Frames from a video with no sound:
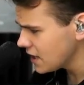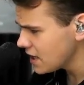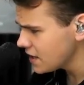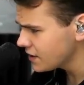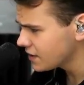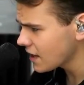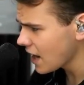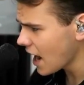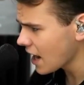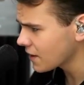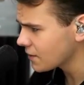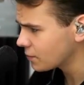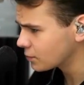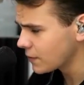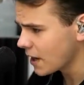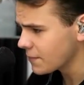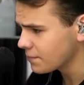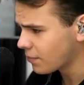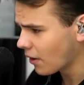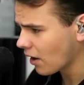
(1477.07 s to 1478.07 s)
these
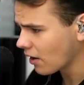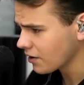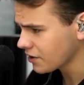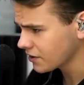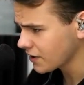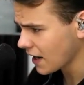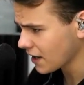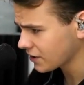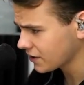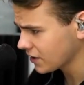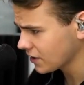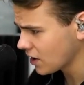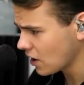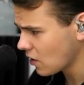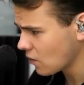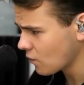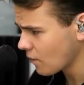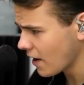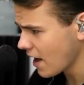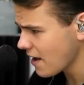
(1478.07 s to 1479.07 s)
red bars should actually
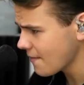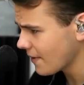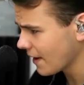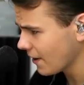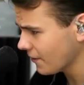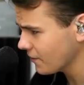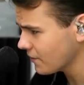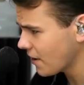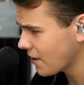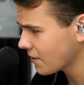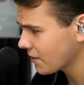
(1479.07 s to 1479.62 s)
go away, but